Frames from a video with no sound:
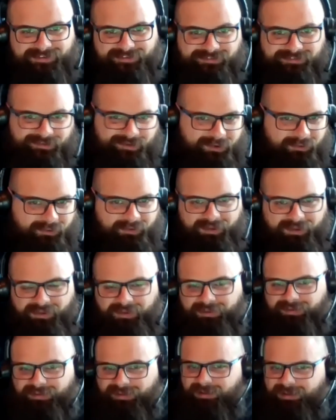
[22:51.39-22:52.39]
So
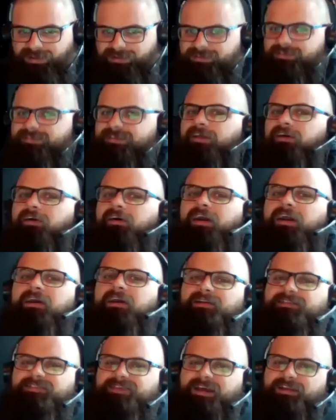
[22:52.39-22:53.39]
the seller ain't going
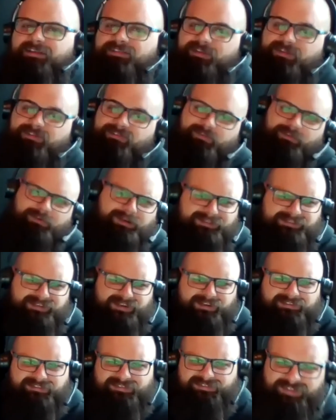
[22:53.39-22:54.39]
to tell us that. So they're going to tell us
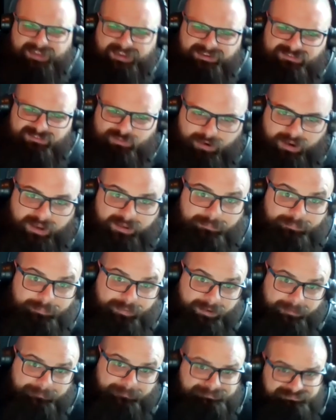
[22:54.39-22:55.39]
the tenant's great,
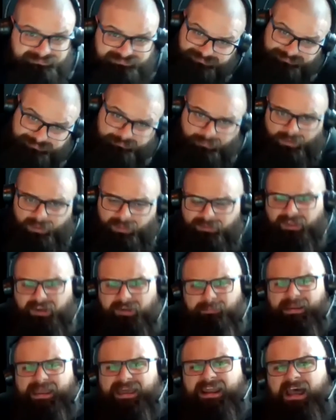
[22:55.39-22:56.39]
but look,
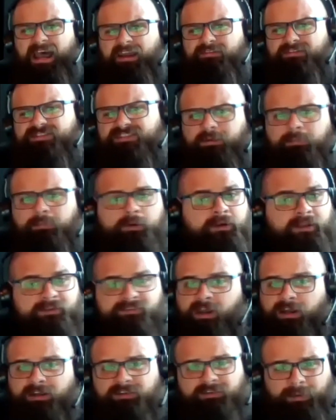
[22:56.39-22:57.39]
man, high risk neighborhood. I
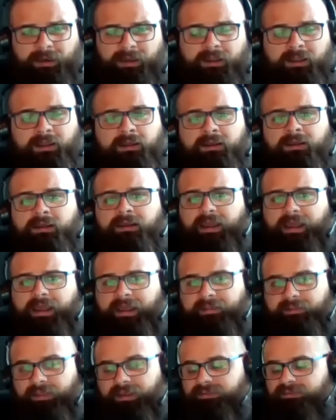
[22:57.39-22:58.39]
talked about it at
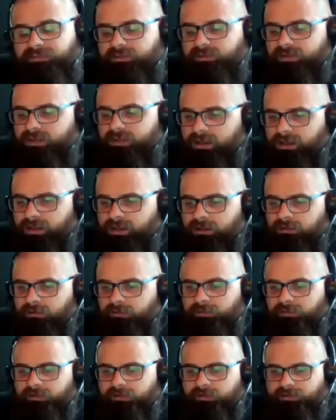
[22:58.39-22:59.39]
length in uh,
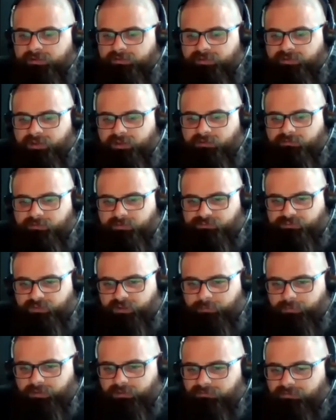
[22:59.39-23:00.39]
earlier in the video, first
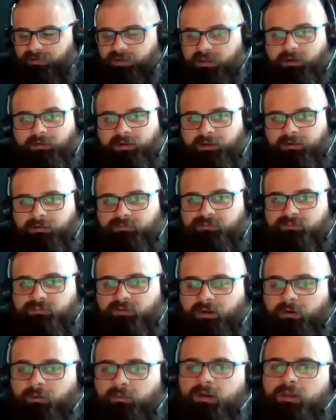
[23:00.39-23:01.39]
segment of the video here.
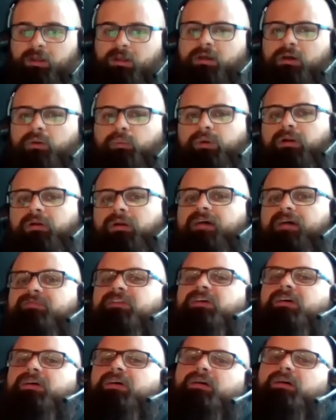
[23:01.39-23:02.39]
So we don't have
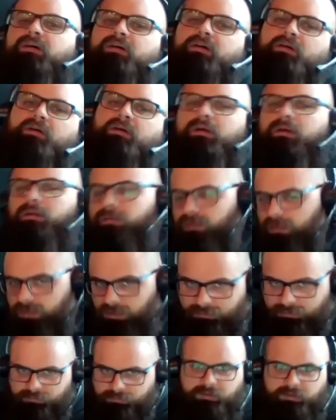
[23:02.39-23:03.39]
to, you know,
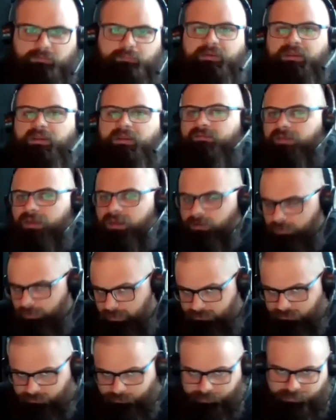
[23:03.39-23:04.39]
beat a dead
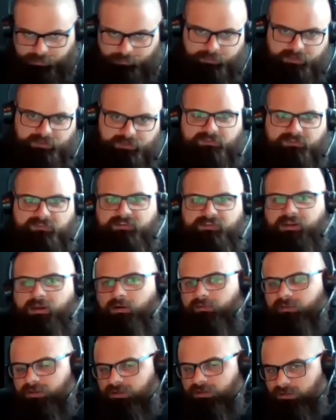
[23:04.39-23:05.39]
horse, but we just know
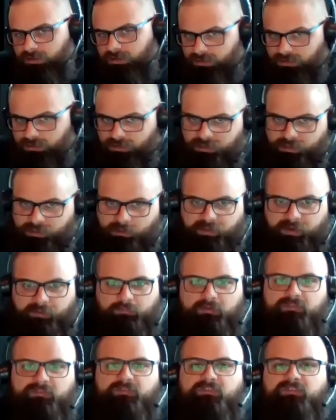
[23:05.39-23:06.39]
that, you know, that
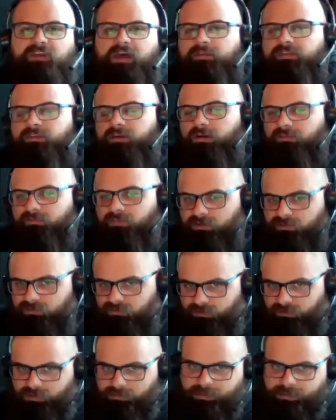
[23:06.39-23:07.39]
risk is out there.
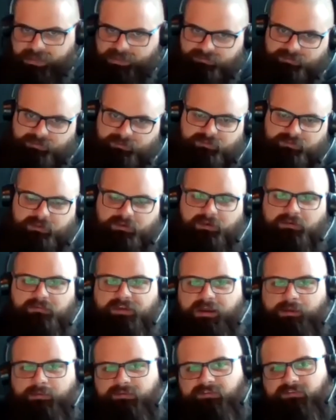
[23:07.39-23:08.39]
Eventually, bad stuff's going to go down
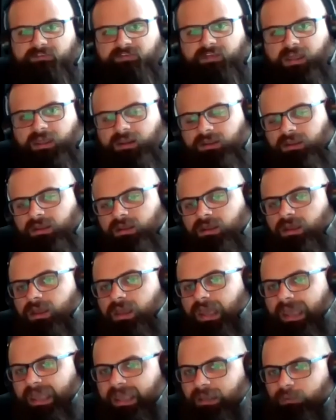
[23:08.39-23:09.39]
with this tenant,
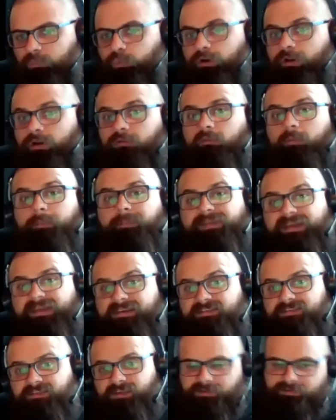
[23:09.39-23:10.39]
and we're going to replace
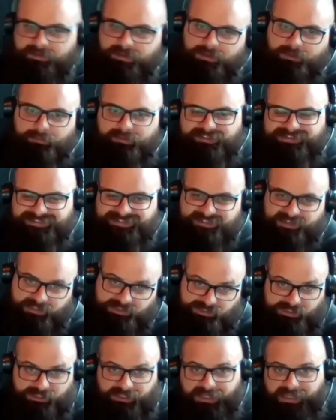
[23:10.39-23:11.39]
that tenant with a
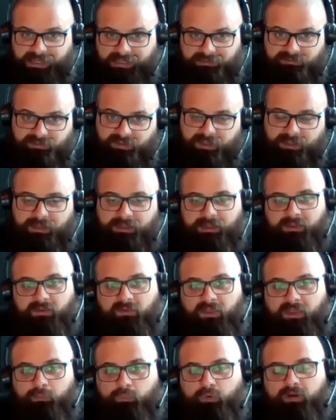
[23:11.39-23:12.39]
Section Eight tenant, and
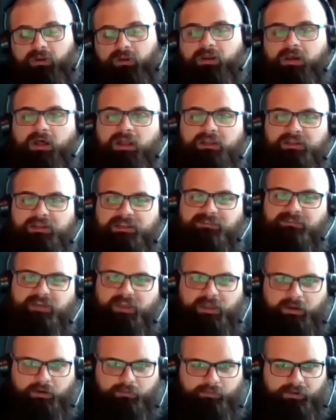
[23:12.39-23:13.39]
then we're going to alleviate
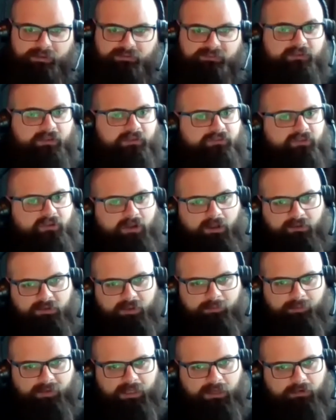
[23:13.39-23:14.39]
our risk. Does it
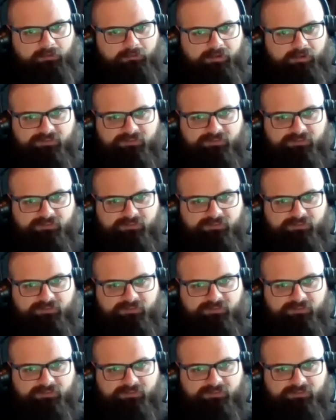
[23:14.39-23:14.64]
eliminate our risk?